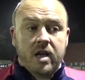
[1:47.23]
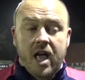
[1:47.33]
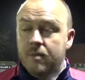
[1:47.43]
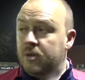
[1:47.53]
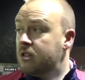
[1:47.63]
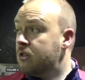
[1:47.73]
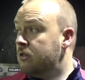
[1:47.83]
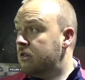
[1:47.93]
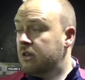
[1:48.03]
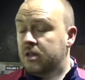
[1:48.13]
And it's good
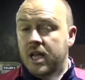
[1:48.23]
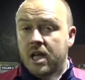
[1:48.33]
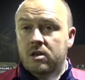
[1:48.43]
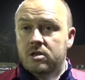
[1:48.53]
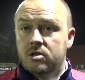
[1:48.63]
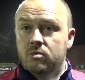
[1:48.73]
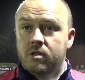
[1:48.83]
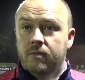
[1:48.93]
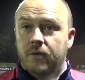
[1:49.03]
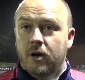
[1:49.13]
that, yeah, look, Sean's
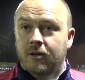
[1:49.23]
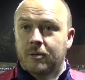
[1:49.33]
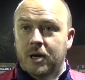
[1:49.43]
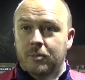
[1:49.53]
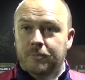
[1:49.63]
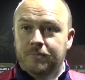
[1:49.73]
on fire at the moment.